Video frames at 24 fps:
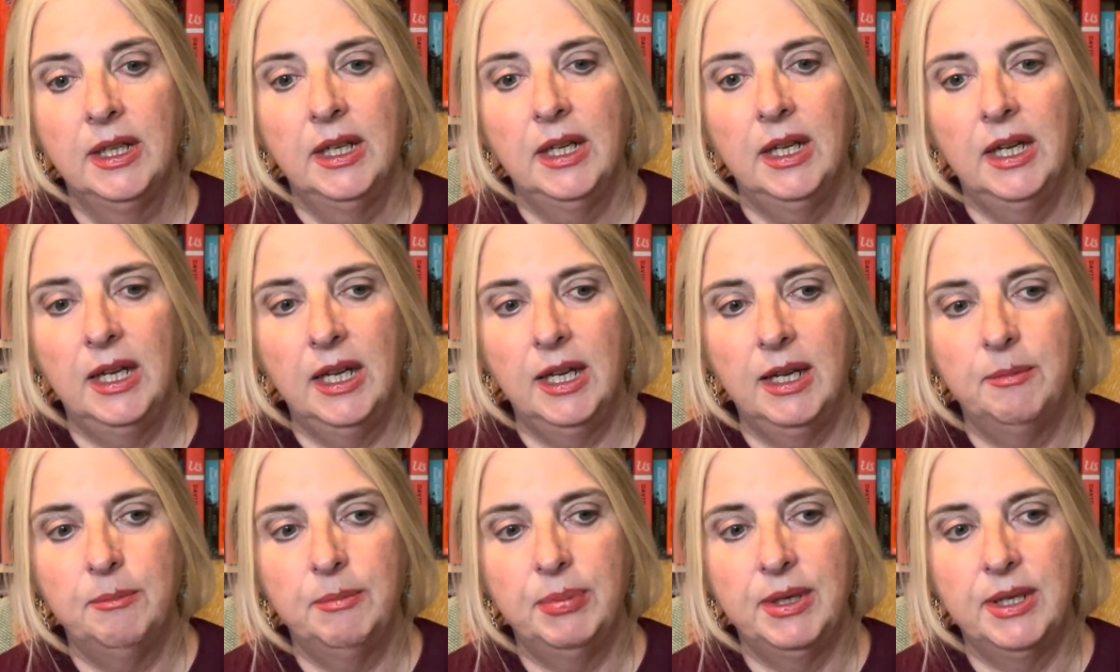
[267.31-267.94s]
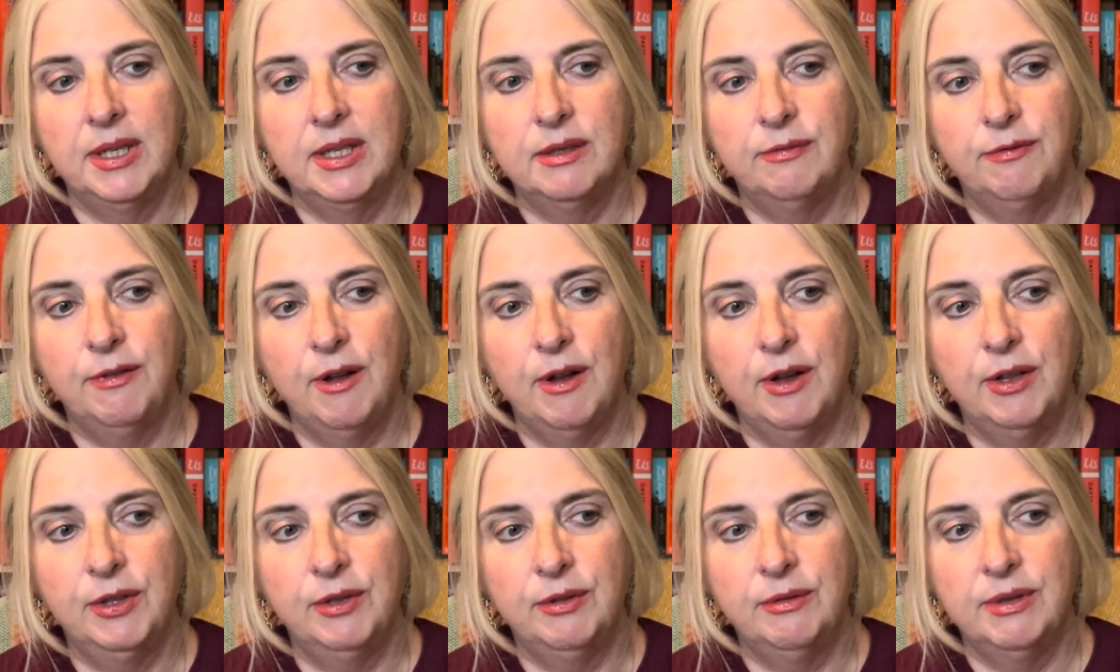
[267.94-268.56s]
but his
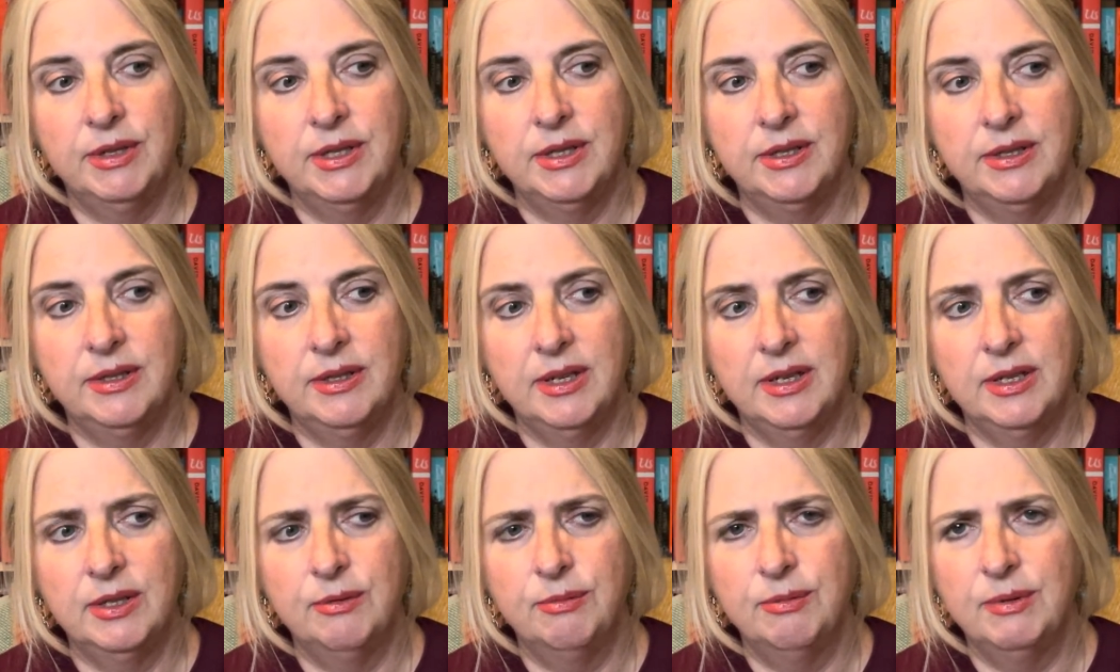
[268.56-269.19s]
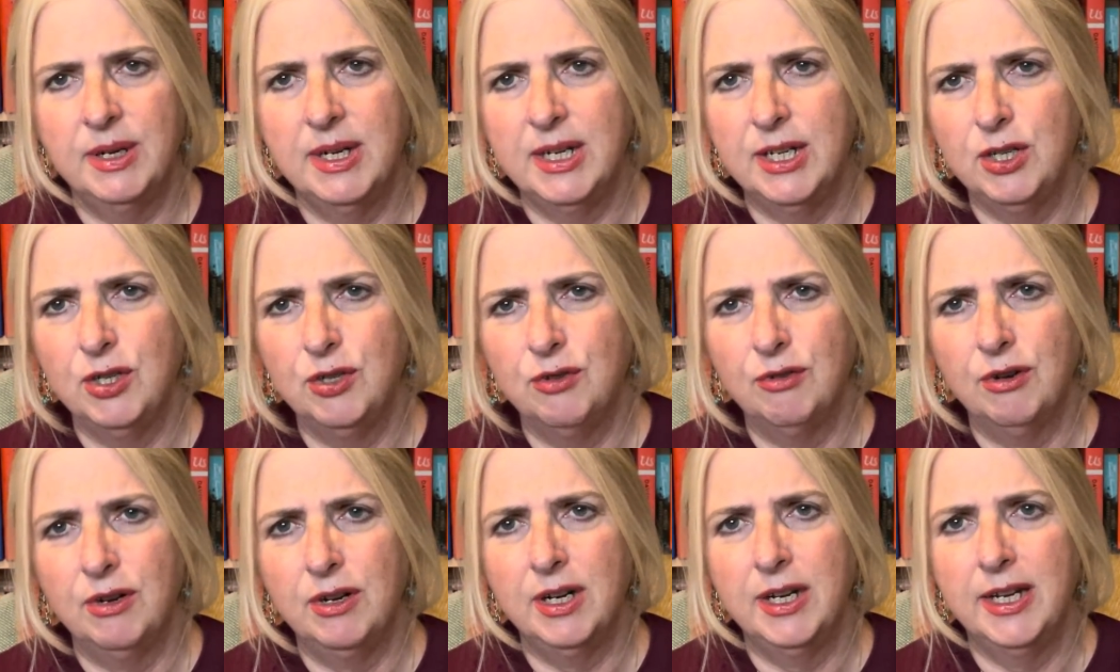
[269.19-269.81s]
father is really
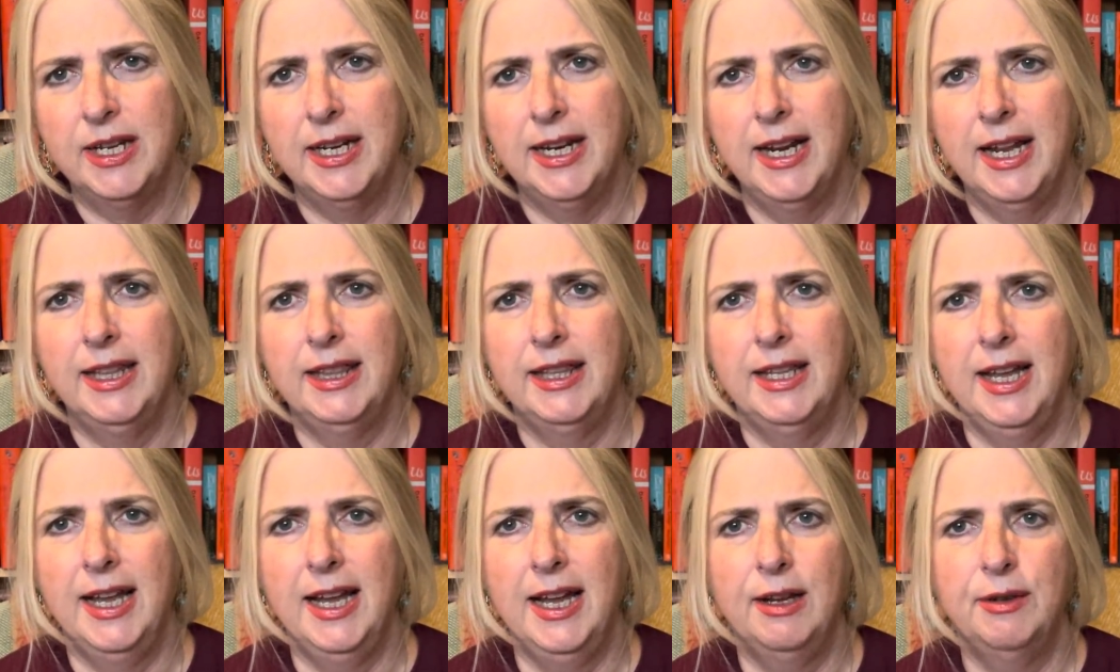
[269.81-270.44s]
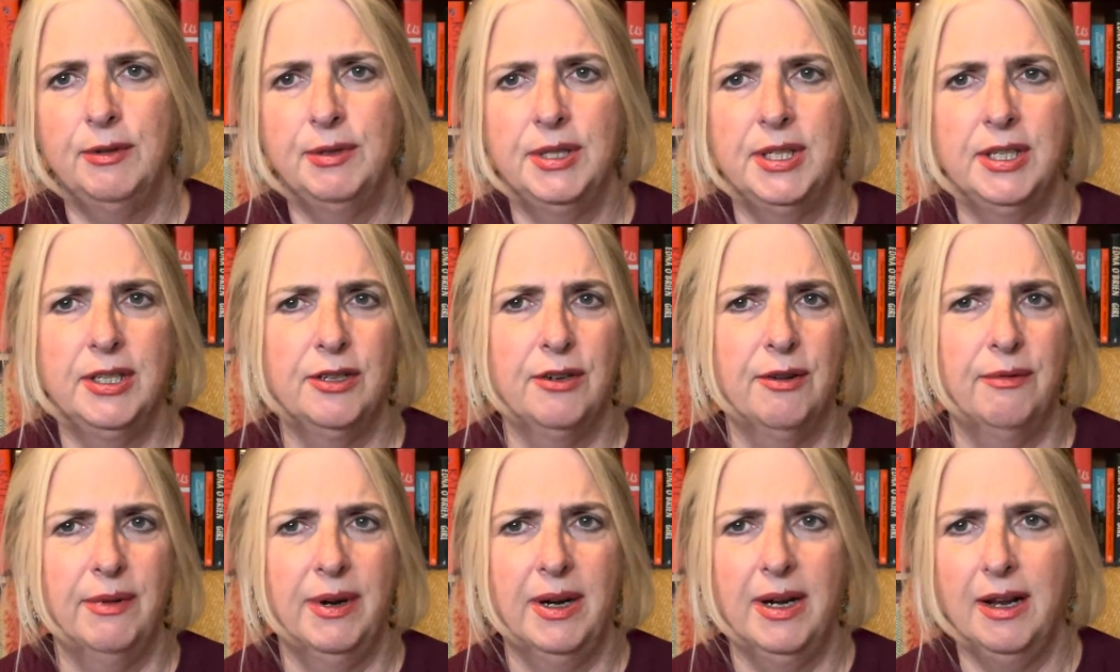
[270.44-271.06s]
struggling, and the house is
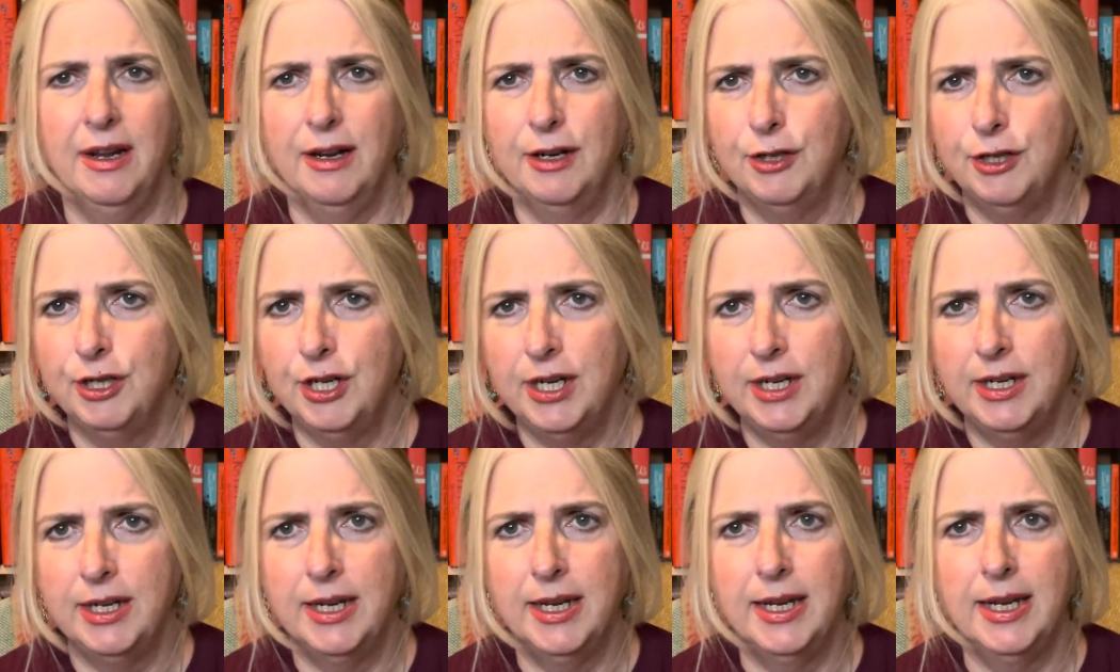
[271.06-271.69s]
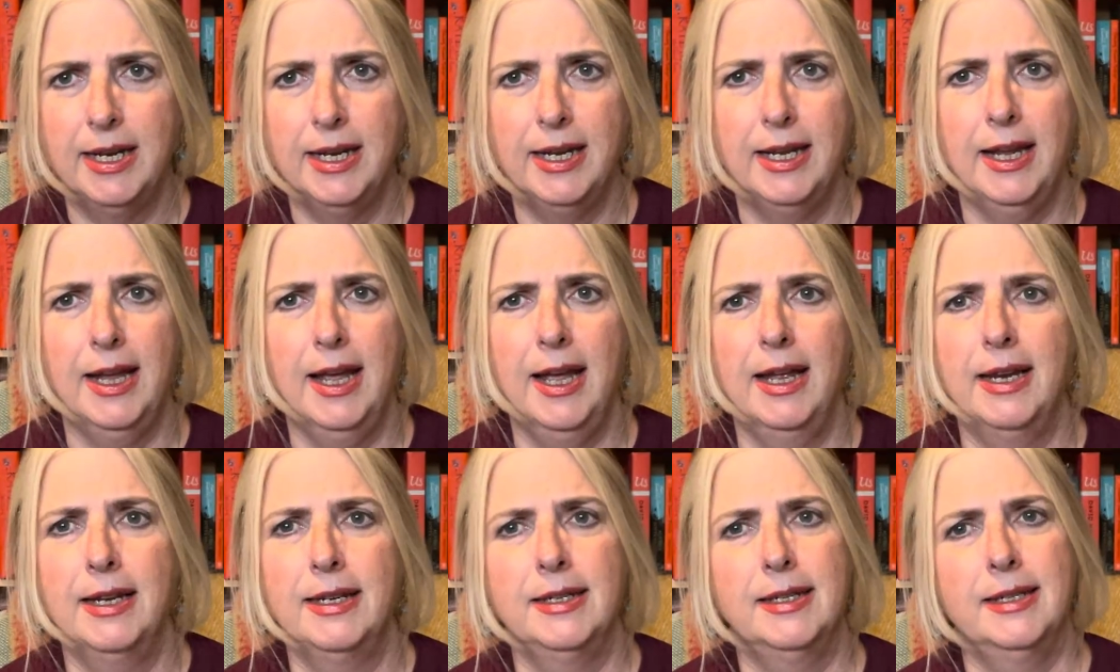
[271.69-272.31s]
not very hygienic,
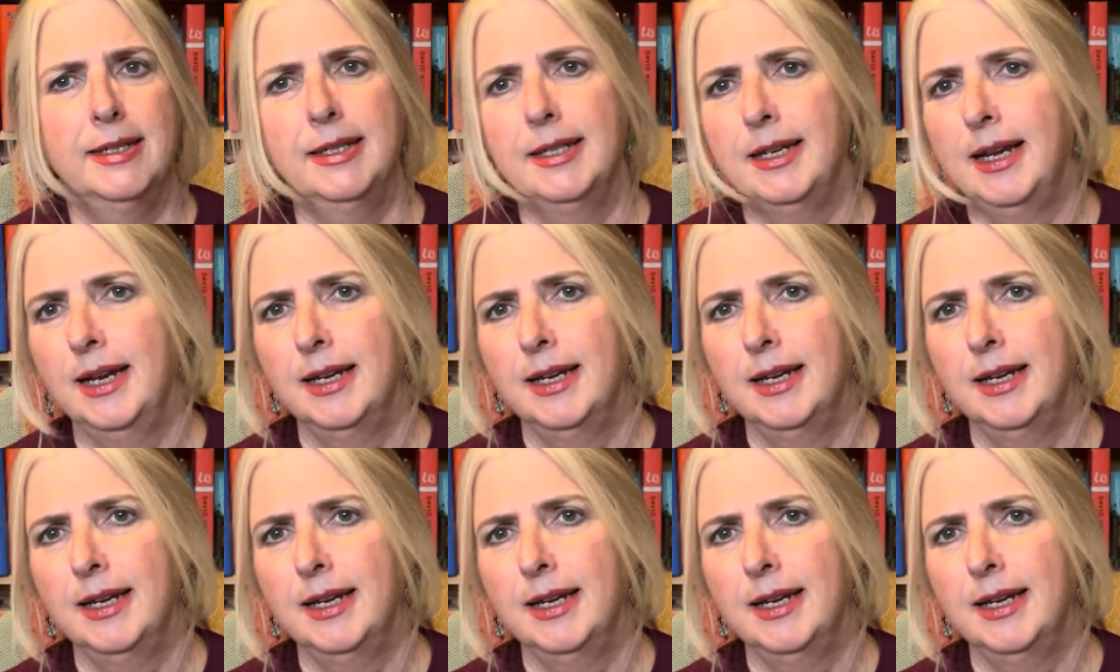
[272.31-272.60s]
and